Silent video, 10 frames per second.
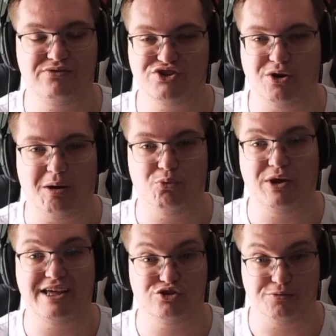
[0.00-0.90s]
so I'm
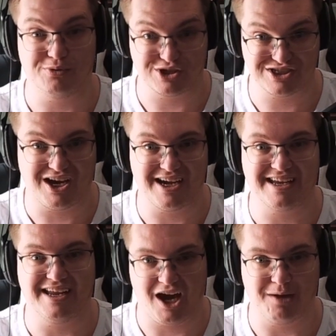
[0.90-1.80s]
really super
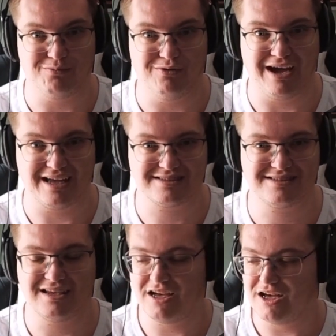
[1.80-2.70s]
excited and hyped for that.